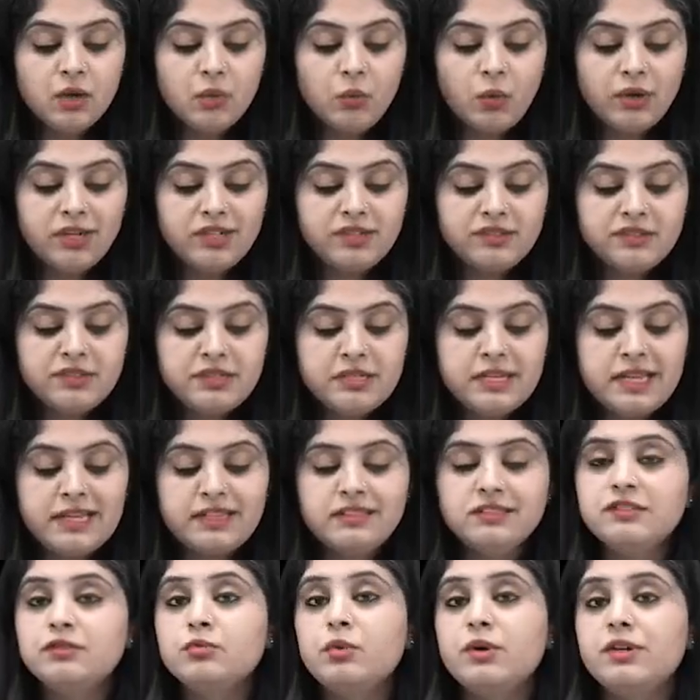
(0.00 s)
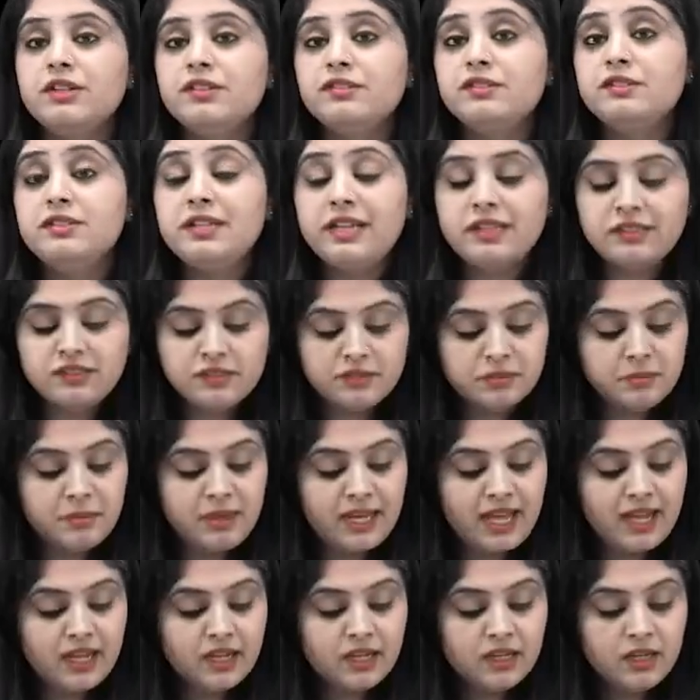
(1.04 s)
What is dense? What is dense
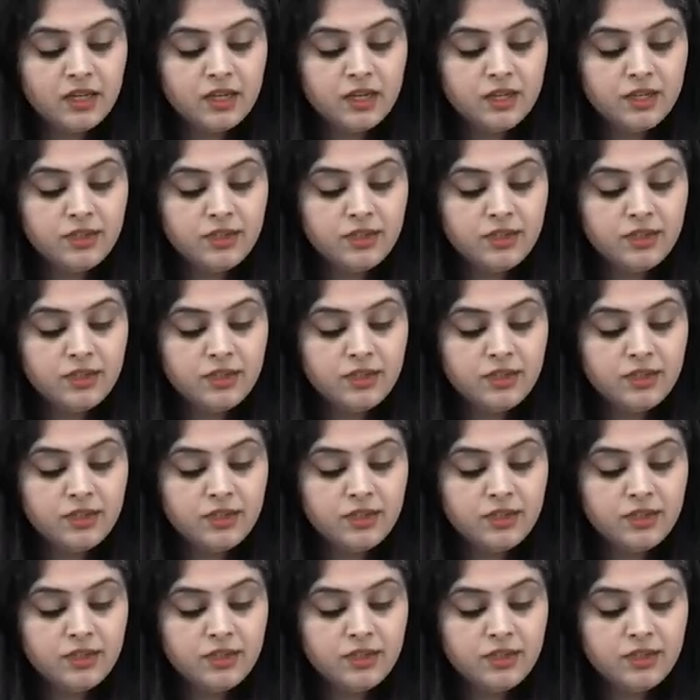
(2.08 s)
black?